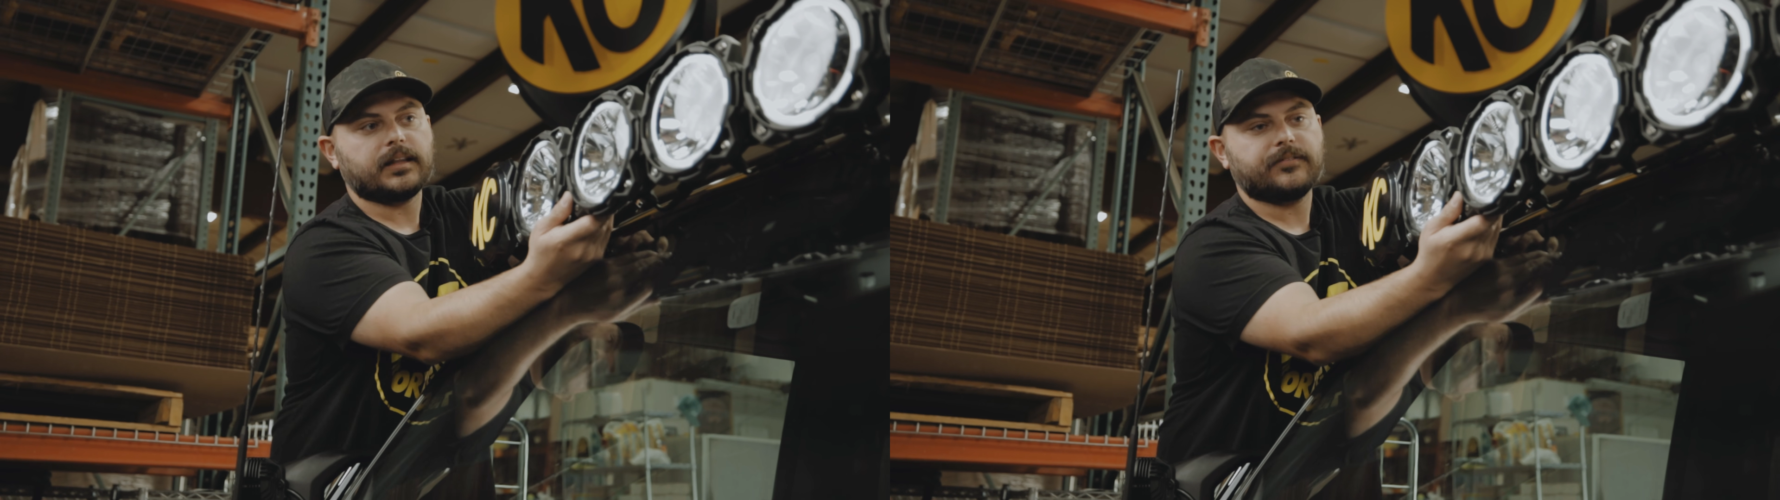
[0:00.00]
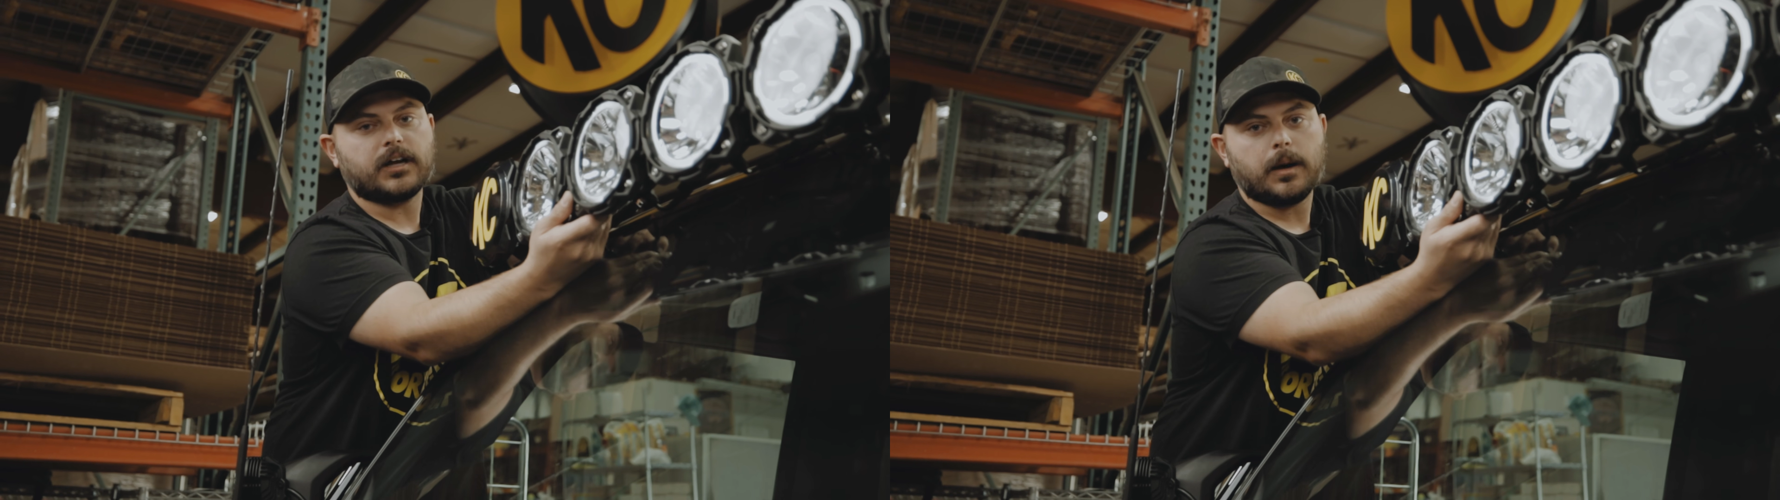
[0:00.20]

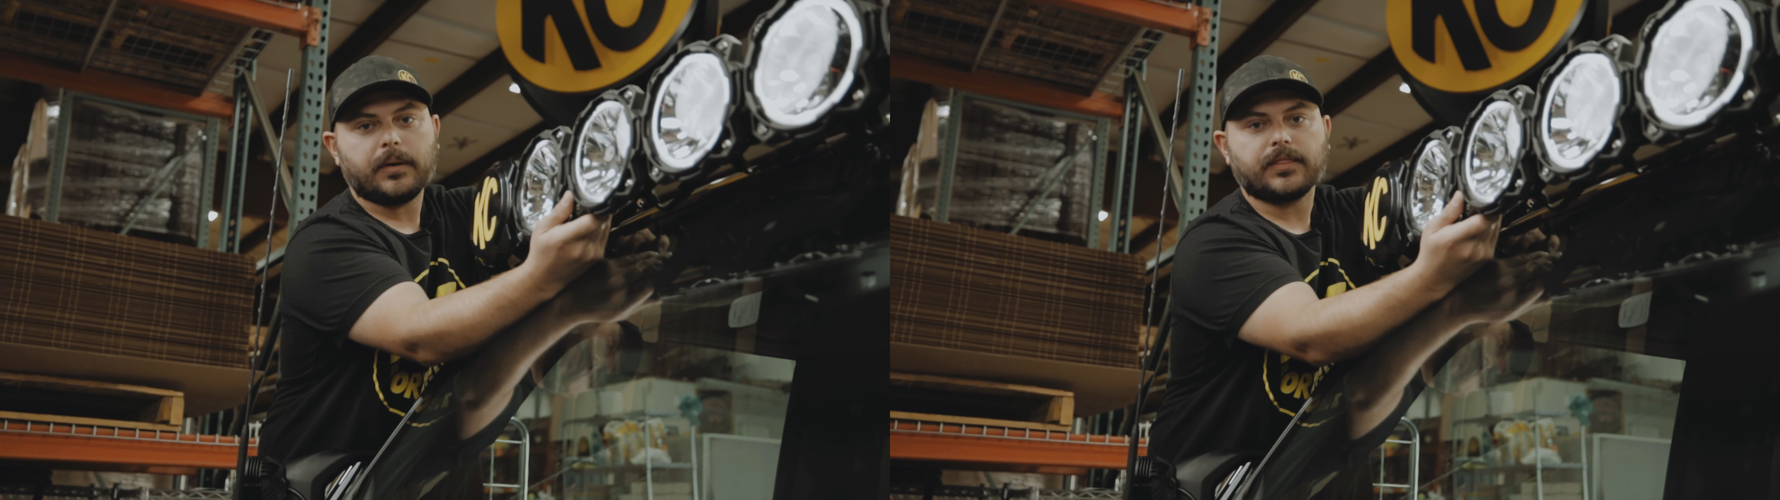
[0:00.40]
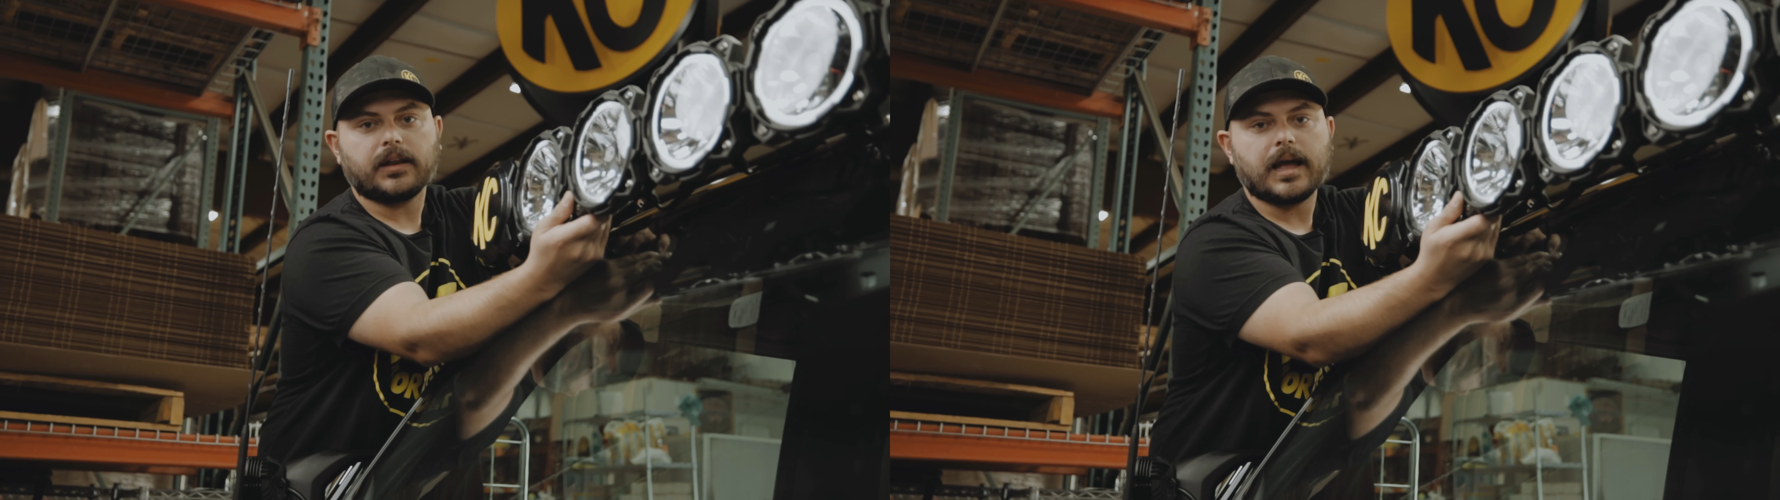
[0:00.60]
lift up
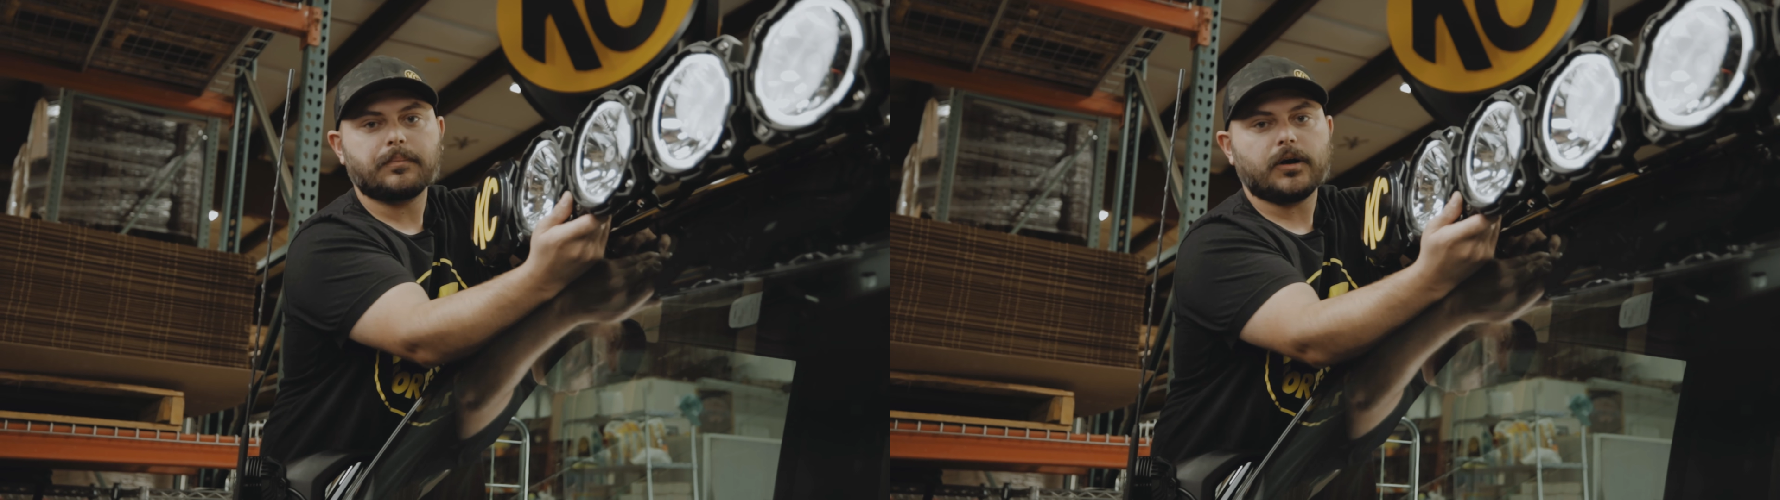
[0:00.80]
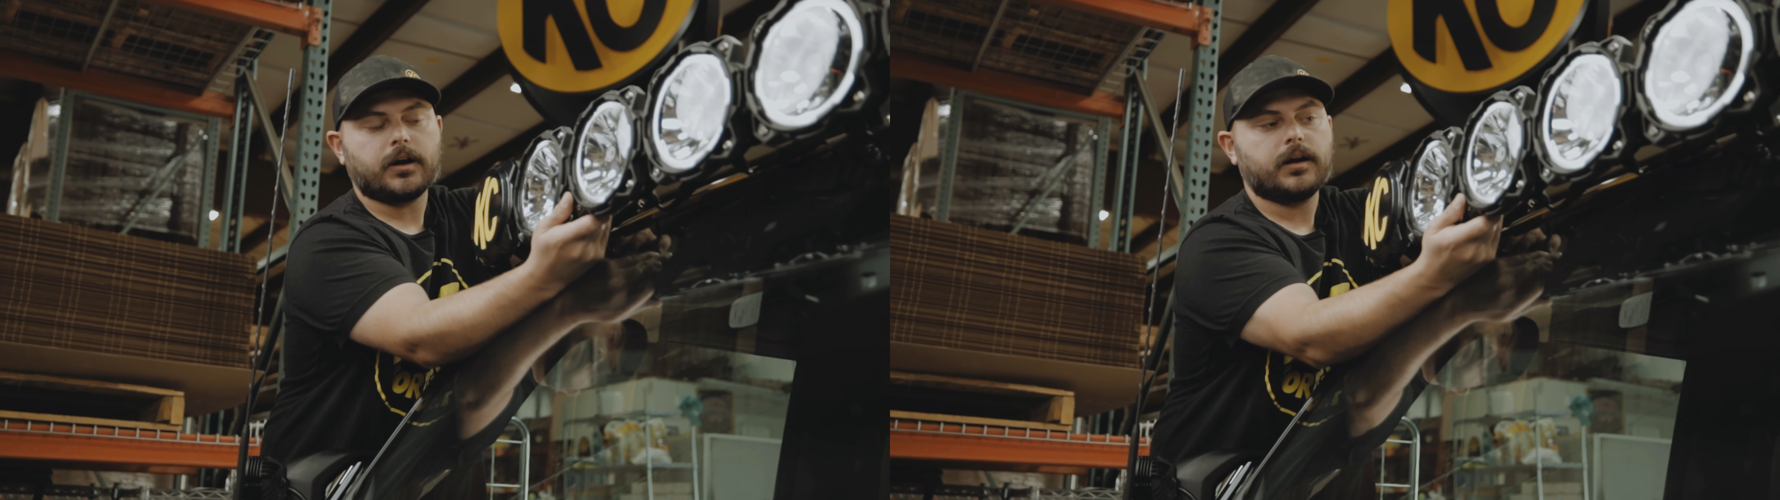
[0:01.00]
on the light
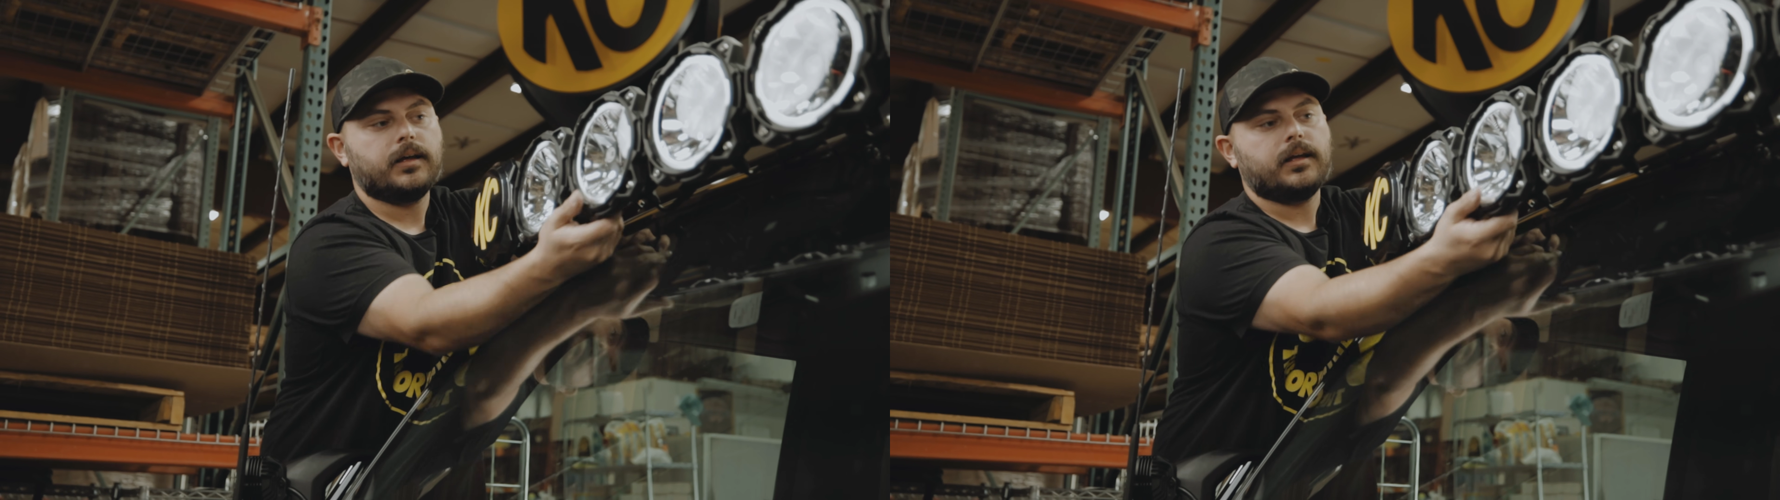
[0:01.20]
bar,